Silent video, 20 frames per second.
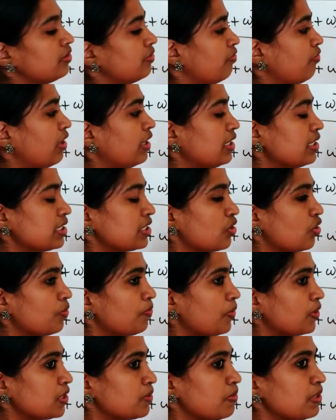1 is
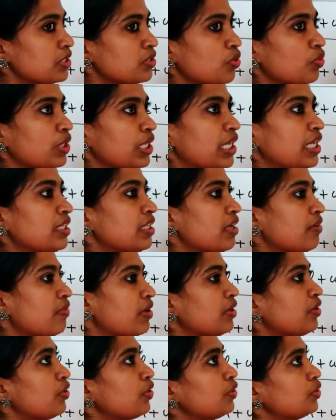not possible. So either
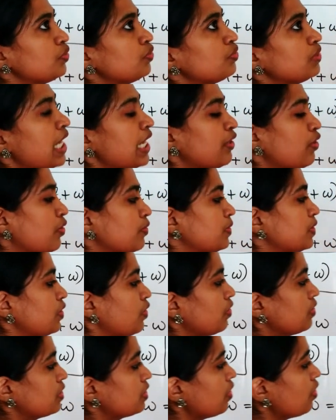1 or 2, that option
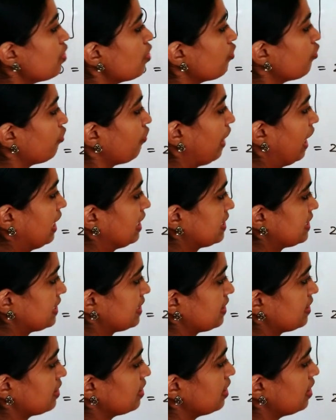also
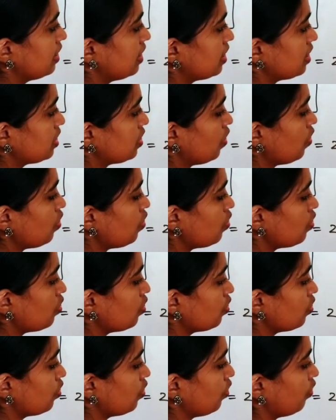fails. So
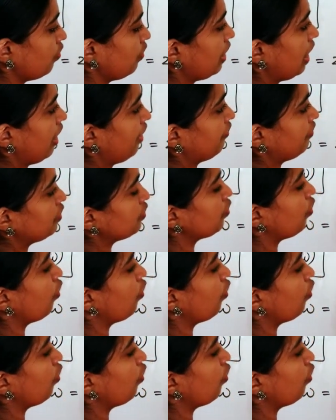we have to